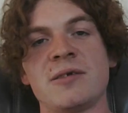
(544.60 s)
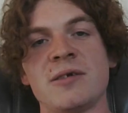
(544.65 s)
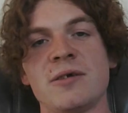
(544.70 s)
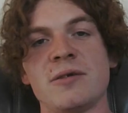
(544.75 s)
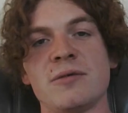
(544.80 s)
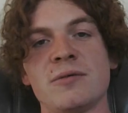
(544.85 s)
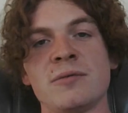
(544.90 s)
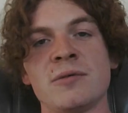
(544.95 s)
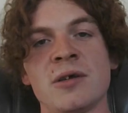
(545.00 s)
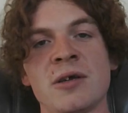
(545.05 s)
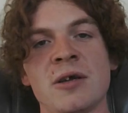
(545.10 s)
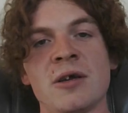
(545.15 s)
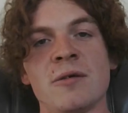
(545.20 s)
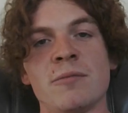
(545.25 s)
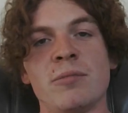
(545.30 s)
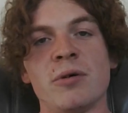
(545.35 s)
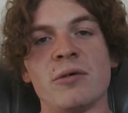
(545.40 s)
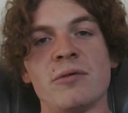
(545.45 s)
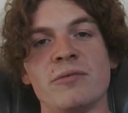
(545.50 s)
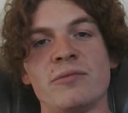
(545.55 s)
you,
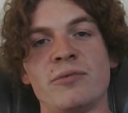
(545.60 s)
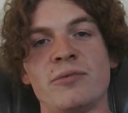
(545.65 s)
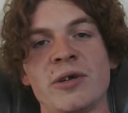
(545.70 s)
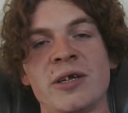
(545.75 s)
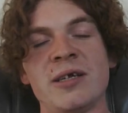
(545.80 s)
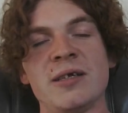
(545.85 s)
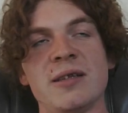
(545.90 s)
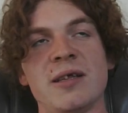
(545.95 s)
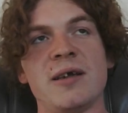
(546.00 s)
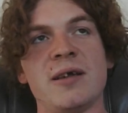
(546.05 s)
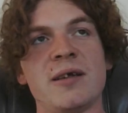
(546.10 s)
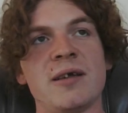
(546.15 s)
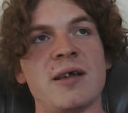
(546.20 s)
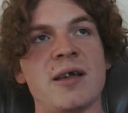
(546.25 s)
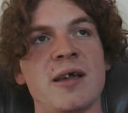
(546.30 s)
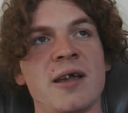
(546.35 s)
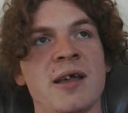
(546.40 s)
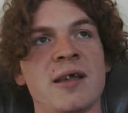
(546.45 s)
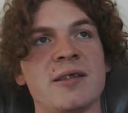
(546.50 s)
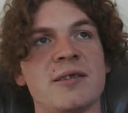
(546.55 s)
but really
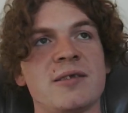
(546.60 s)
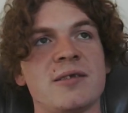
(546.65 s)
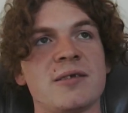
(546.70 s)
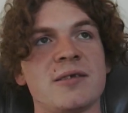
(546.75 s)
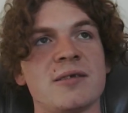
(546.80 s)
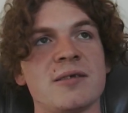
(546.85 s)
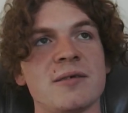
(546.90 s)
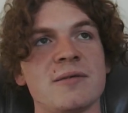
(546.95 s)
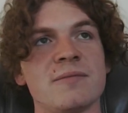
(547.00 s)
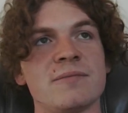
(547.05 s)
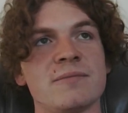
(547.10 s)
it's